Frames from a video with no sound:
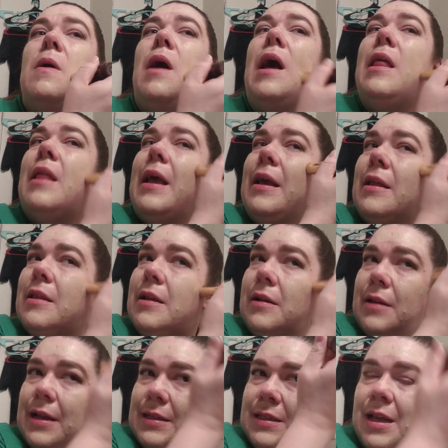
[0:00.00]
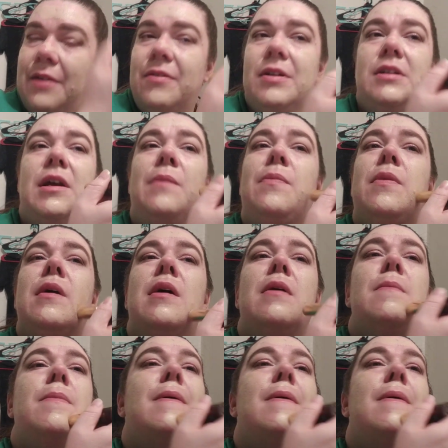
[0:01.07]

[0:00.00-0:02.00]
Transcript: I like a little less coverage up there,